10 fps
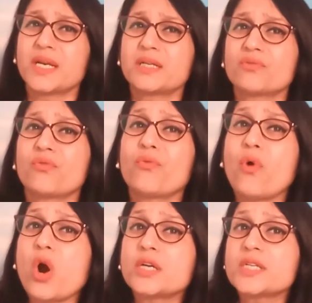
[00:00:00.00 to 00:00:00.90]
that
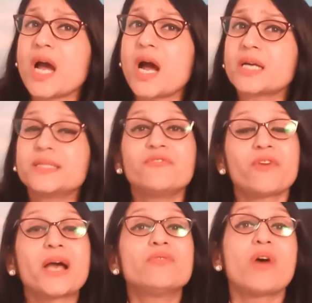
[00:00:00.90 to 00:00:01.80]
what are the
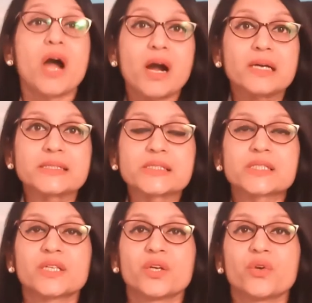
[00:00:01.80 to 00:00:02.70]
5
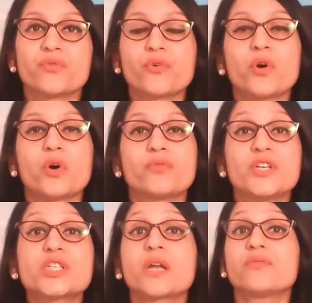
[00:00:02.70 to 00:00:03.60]
R's for
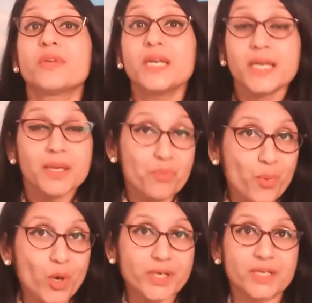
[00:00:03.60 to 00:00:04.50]
which are very
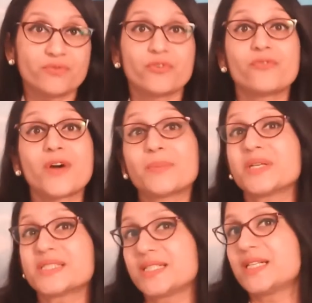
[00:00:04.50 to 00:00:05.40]
important for
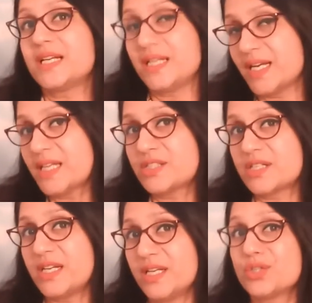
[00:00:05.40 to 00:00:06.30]
pharmaceutical
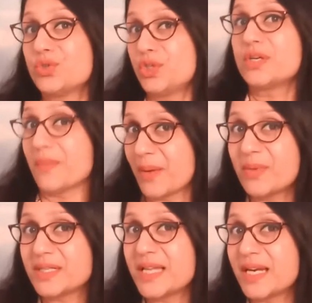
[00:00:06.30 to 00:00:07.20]
industry? Do you
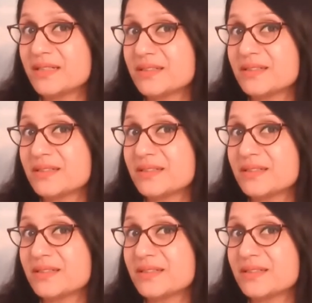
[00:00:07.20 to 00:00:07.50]
remember that?